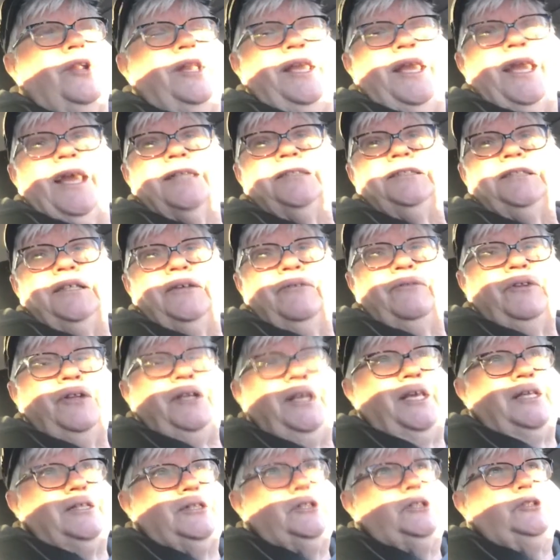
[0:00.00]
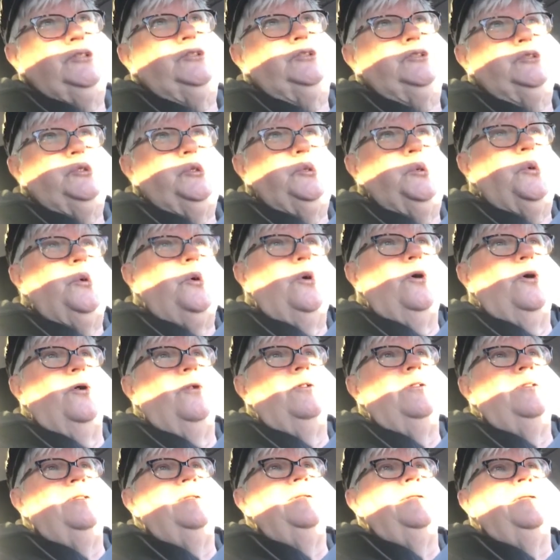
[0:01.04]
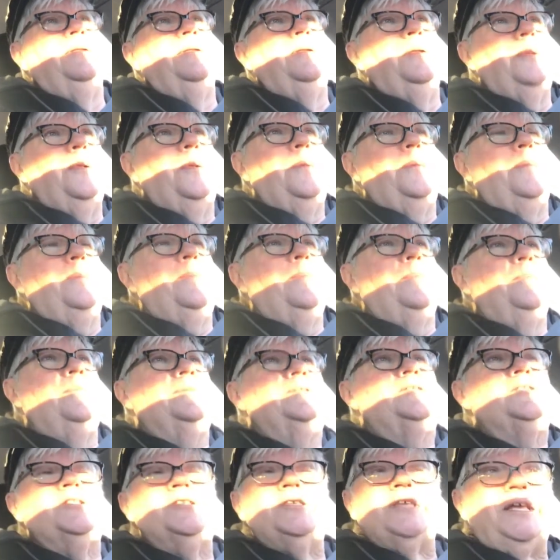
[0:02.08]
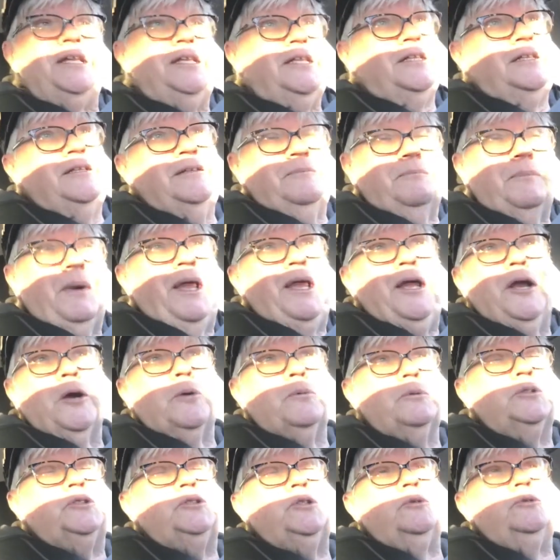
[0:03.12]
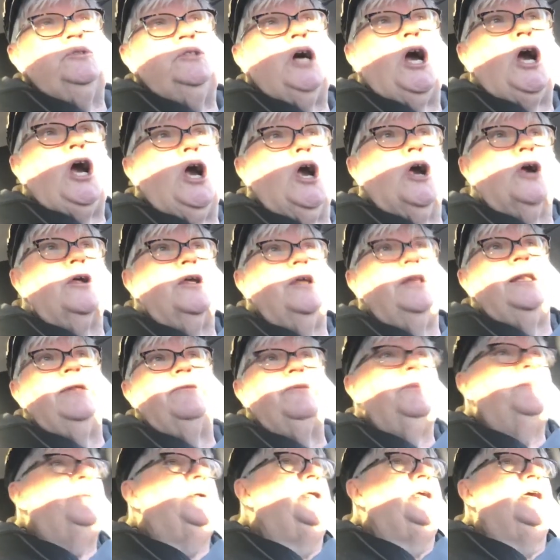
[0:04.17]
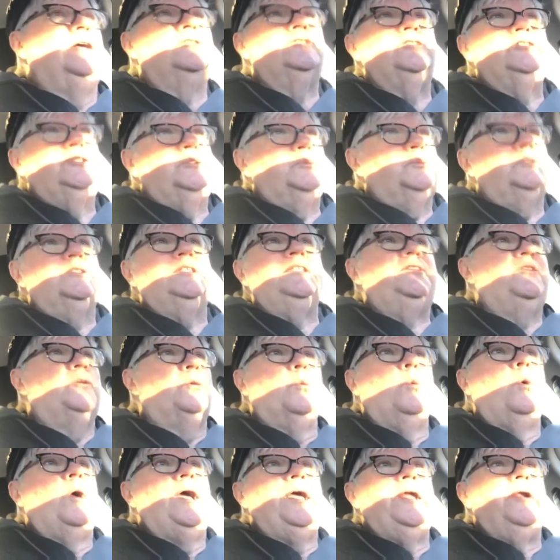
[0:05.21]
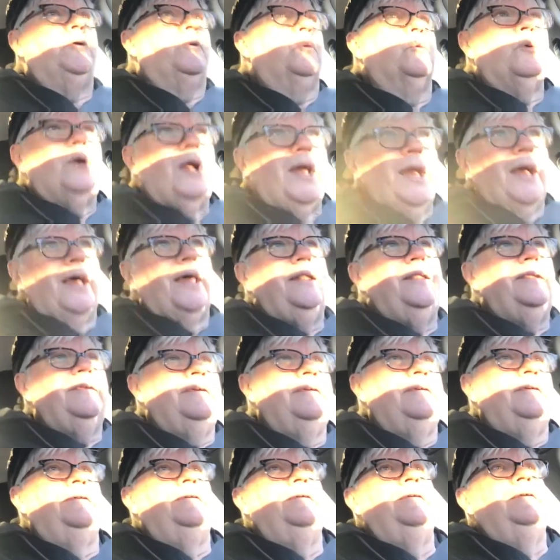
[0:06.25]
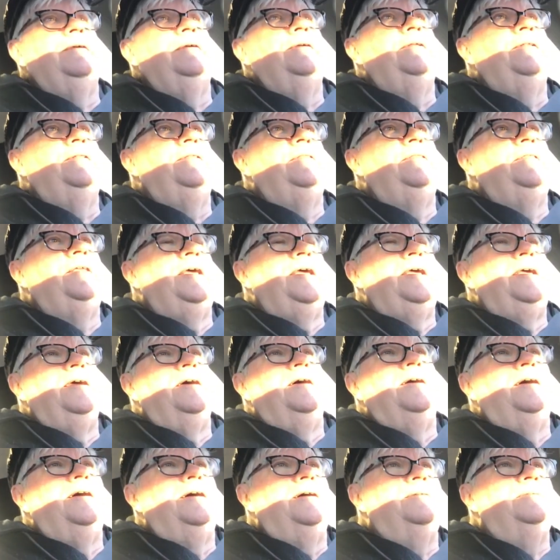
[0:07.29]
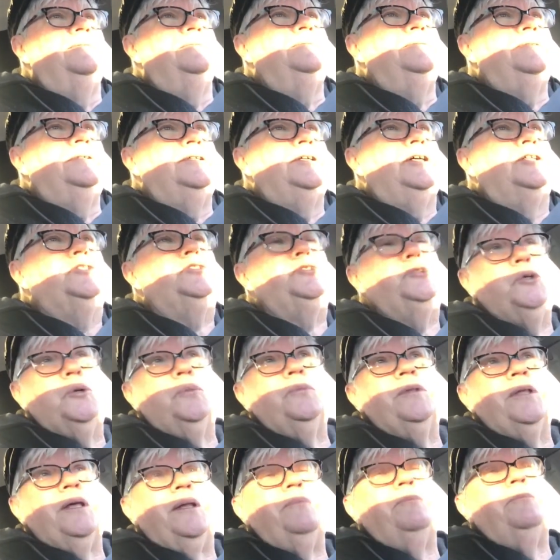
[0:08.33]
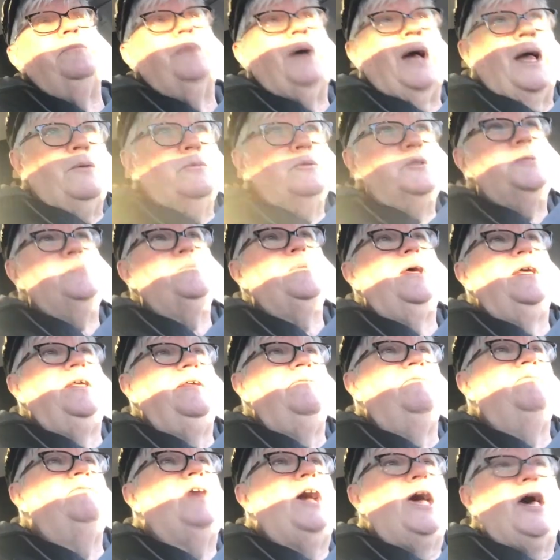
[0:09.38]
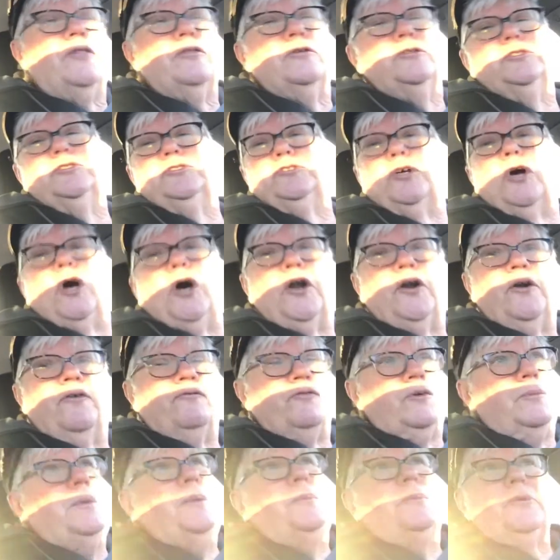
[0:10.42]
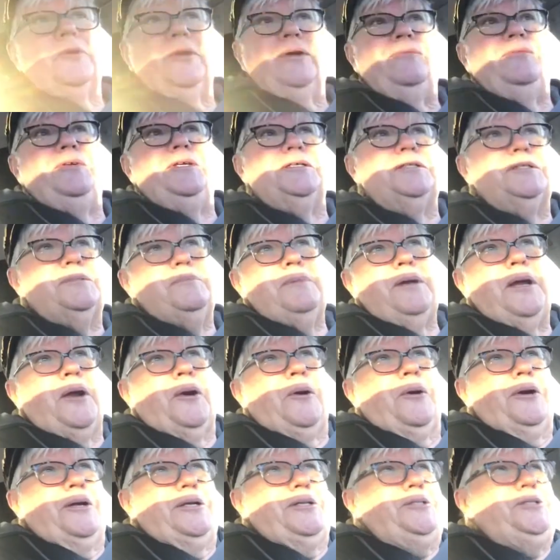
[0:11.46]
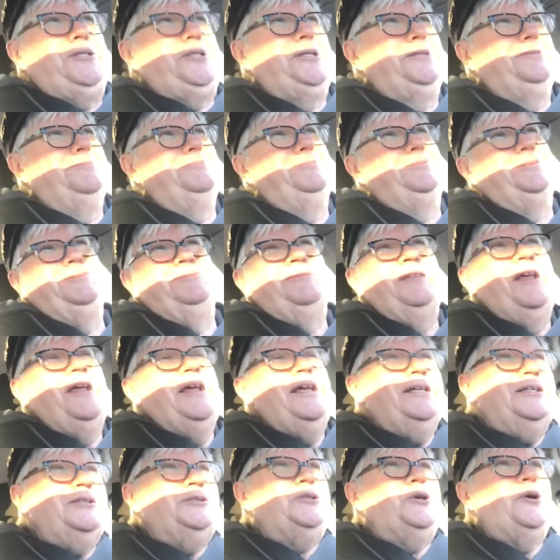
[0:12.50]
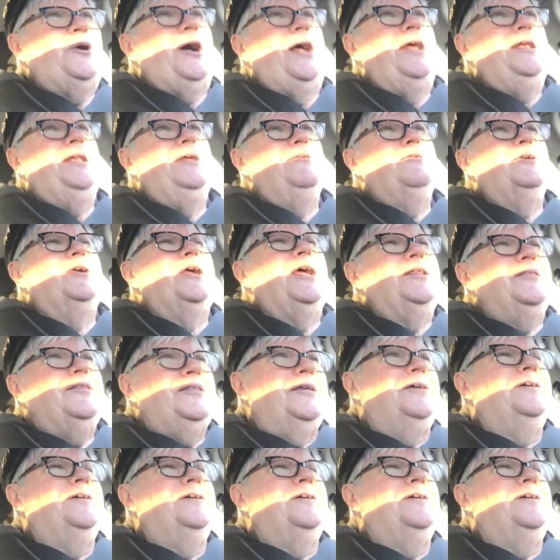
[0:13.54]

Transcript: any activity at the school, since I didn't, my hair was so dark and everybody else's was either white or red, they assumed that I was my father's daughter from a previous marriage. So I never got